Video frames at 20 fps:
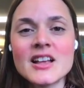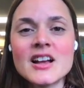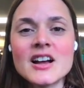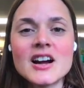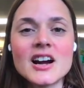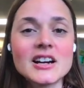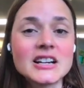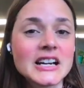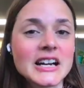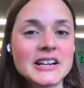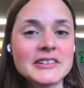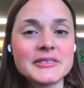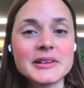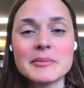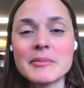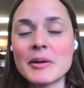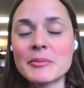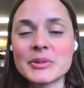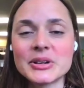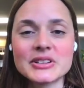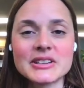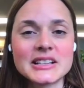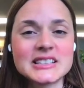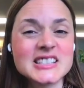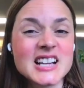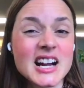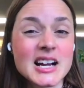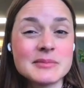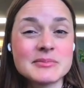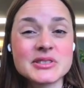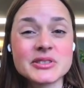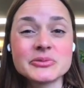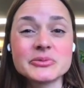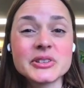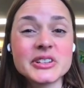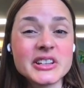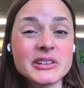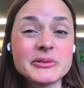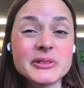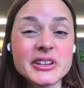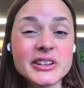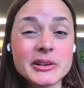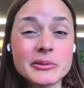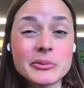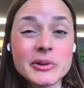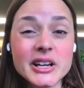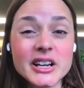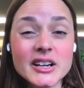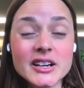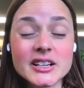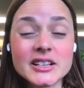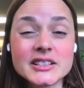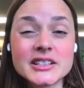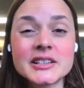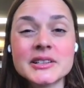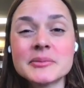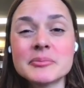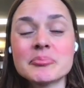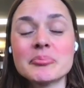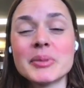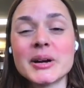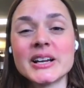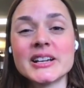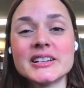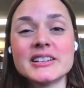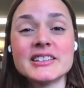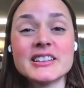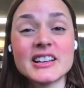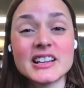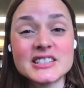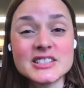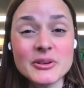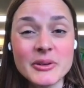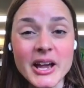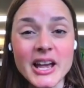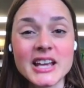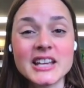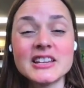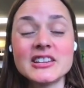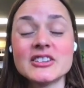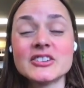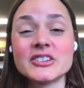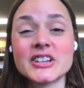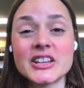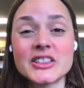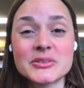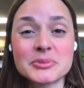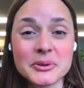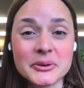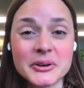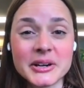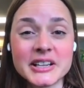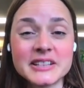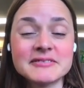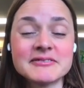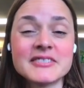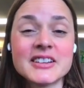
All right, remember that times are really, really weird, but it's okay. You'll get through it.